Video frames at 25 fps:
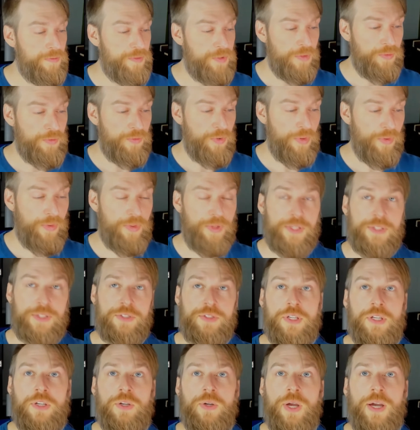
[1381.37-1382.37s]
different
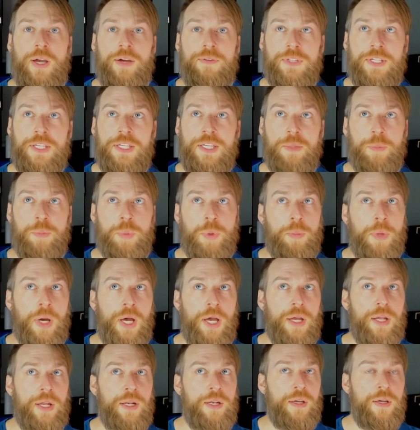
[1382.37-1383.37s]
things that you have to keep in
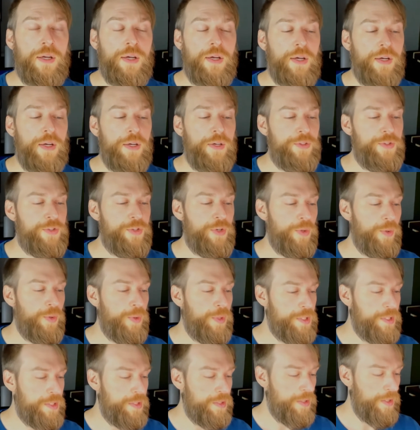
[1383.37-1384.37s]
mind. So
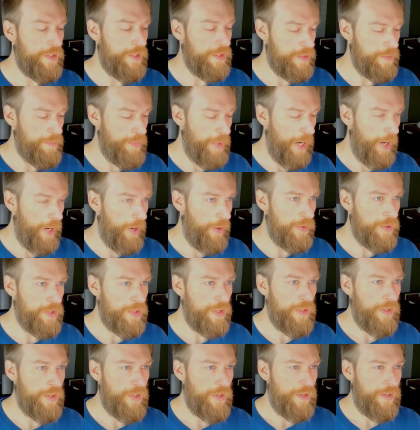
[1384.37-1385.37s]
it's about
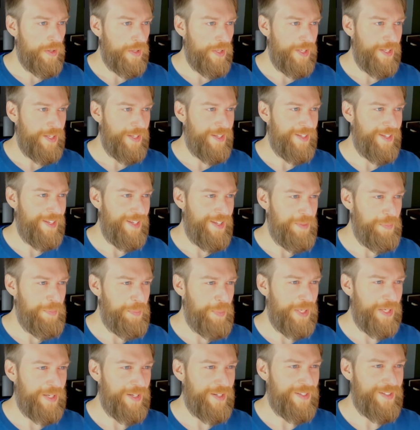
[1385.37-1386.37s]

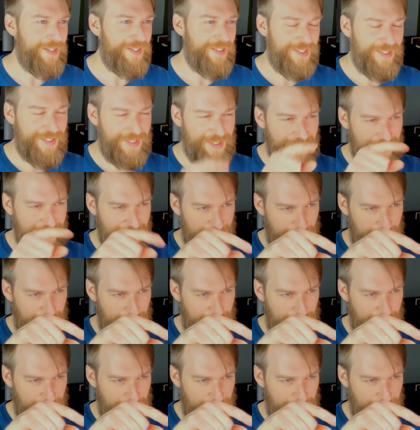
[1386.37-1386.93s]
keeping, she's